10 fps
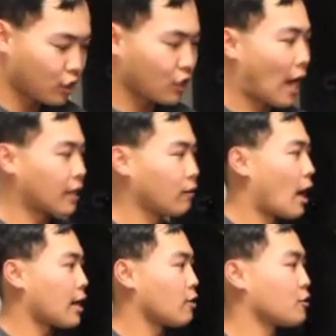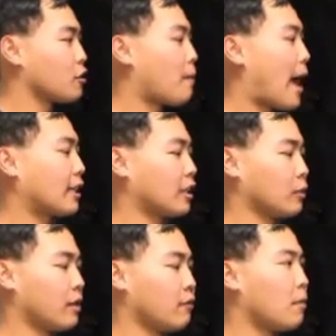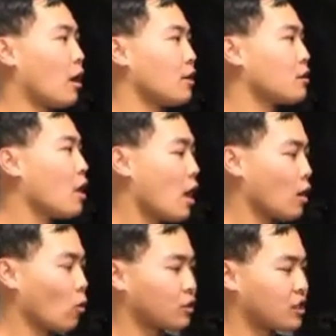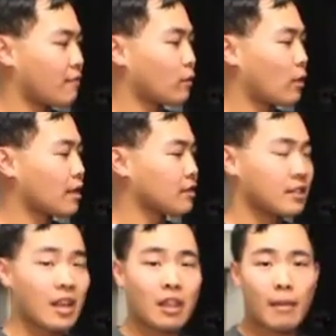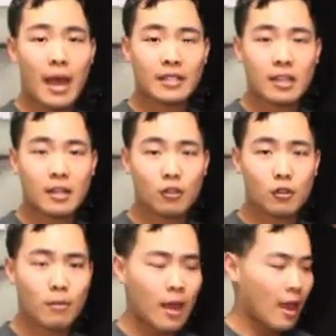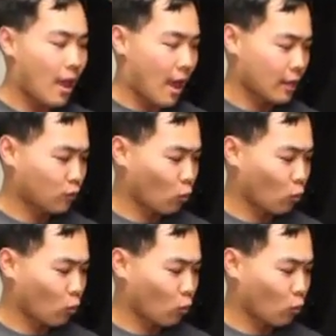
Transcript: shotgun right here is going to pack a little bit of a punch. It holds 7 rounds inside the magazine tube, and it's